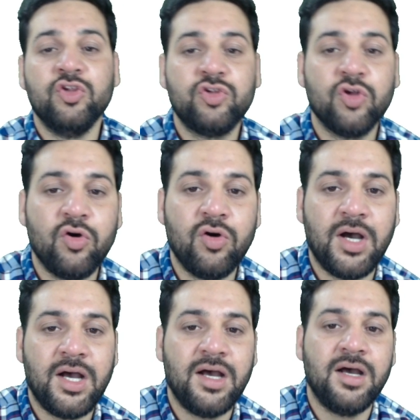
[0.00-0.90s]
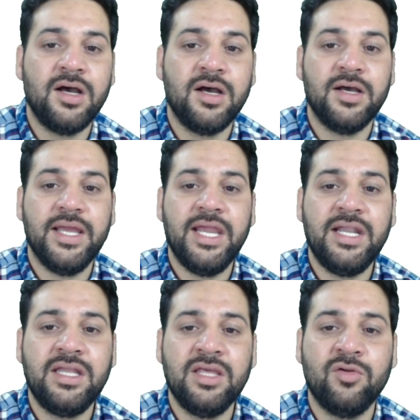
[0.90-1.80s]
So
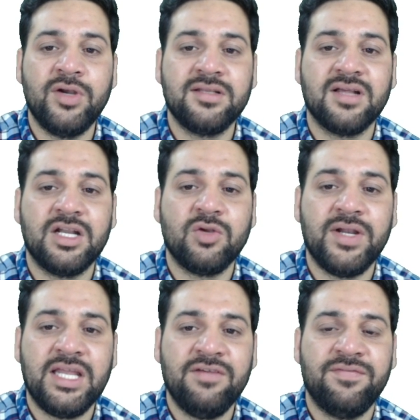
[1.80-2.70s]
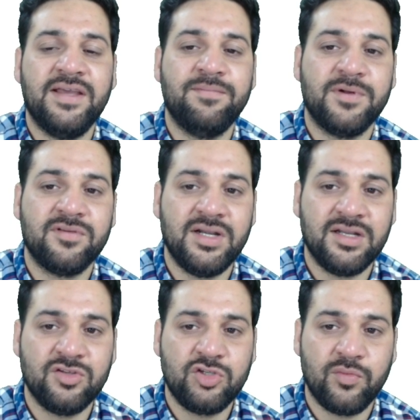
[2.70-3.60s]
80 units ka
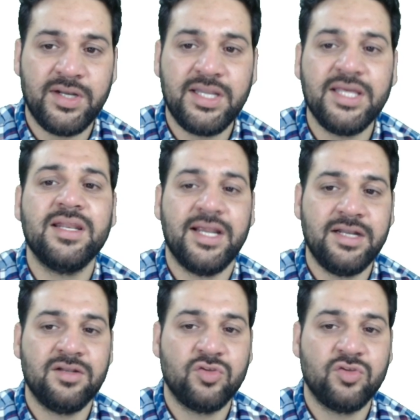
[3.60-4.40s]
25% is 20, right?